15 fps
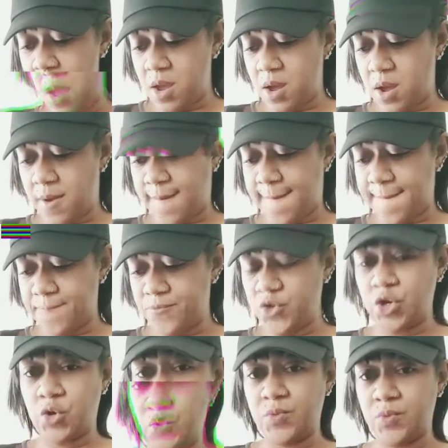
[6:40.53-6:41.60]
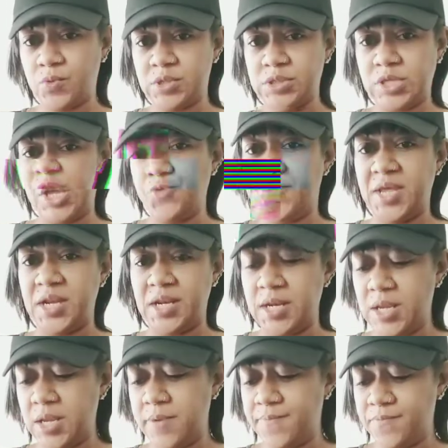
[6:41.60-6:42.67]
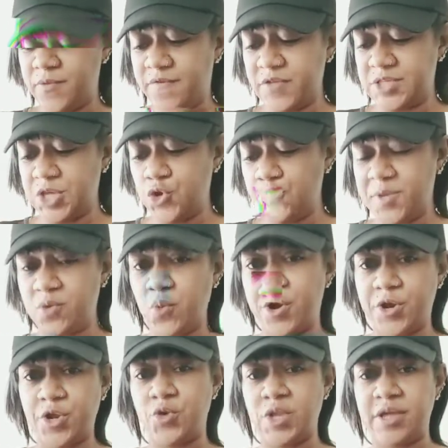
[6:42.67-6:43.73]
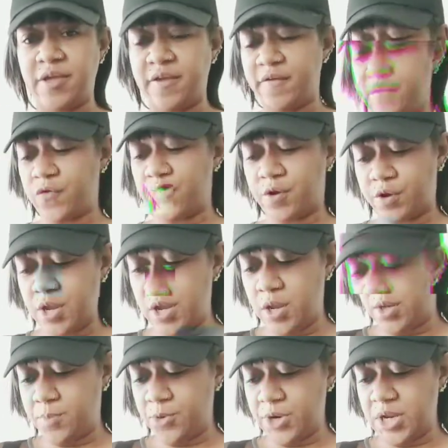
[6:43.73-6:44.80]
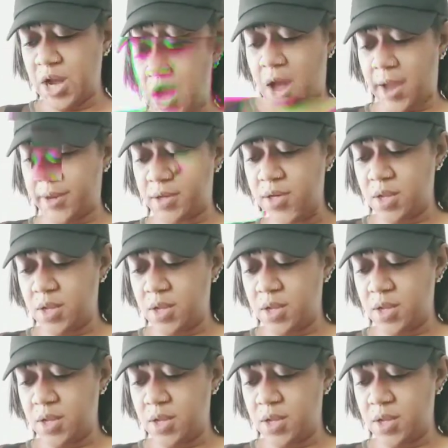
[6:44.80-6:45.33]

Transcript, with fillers: Um, you know, humidity if it's humid where you live or pretty hot.